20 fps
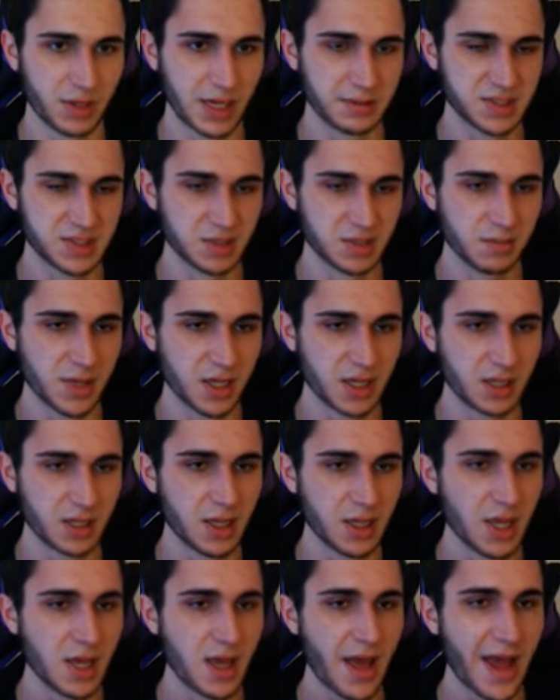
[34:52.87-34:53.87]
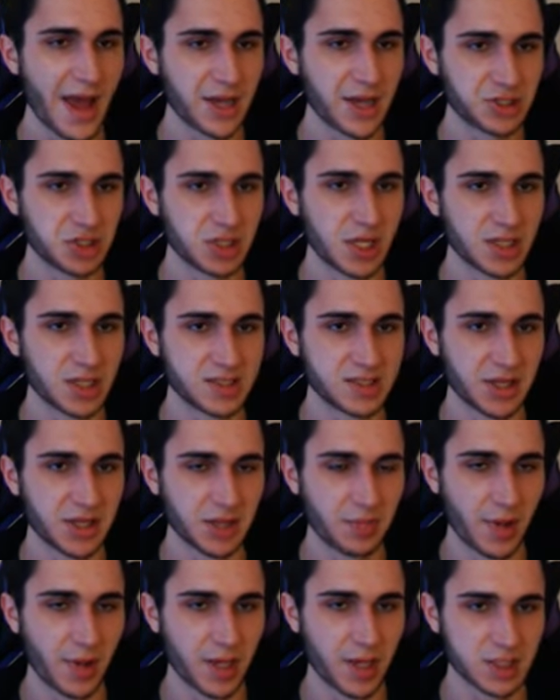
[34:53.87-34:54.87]
submitting actually cuts out
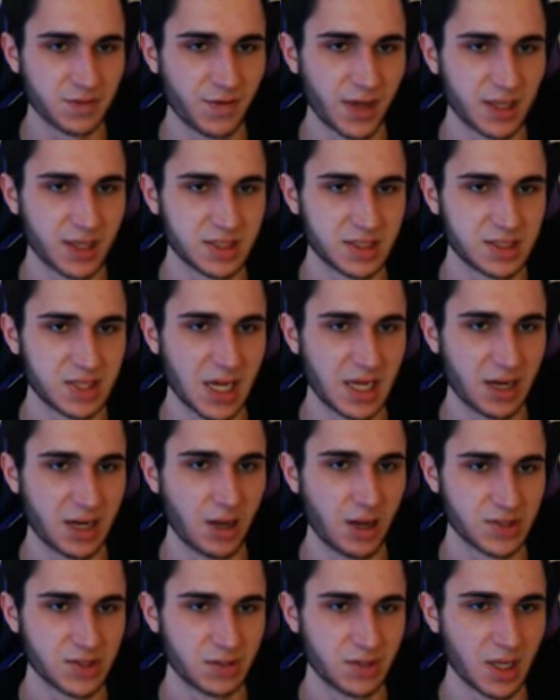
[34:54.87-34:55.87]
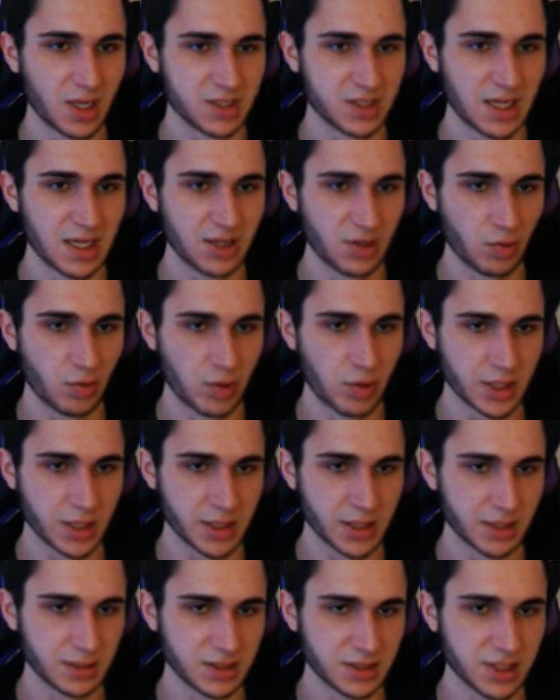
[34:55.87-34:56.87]
the boss fights and it also cuts out the
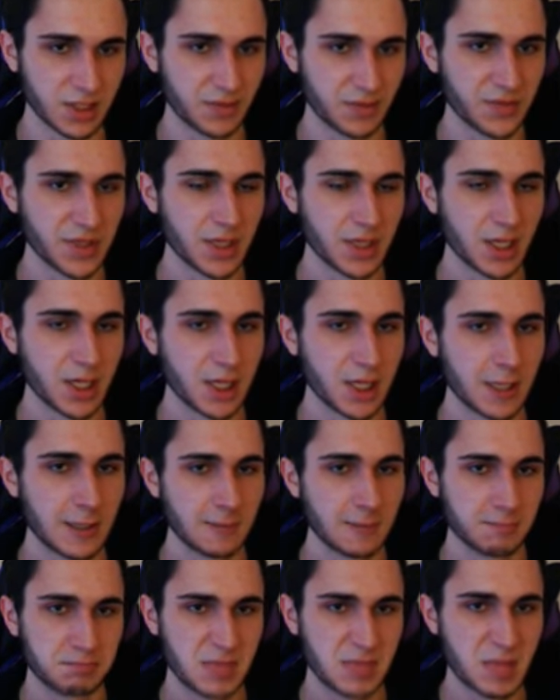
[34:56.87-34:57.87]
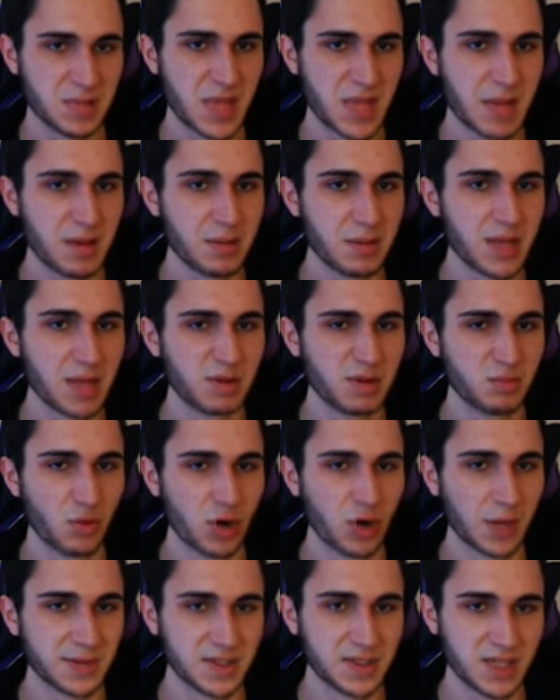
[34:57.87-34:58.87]
walking, so Maybe that'd be
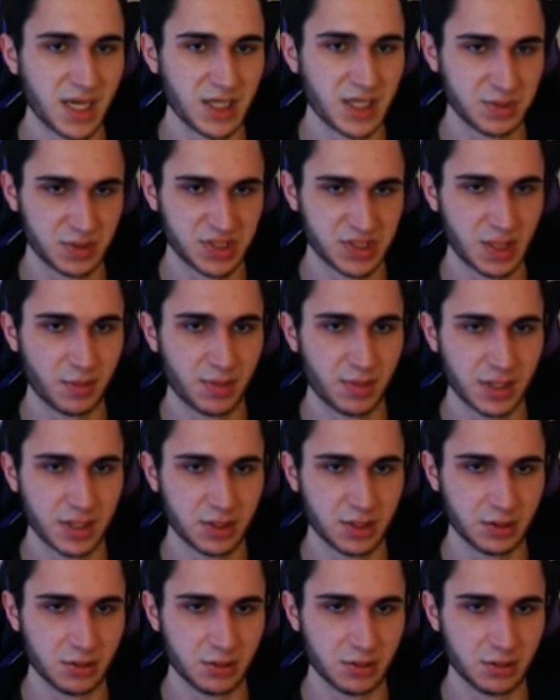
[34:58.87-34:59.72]
more up to taste for somebody who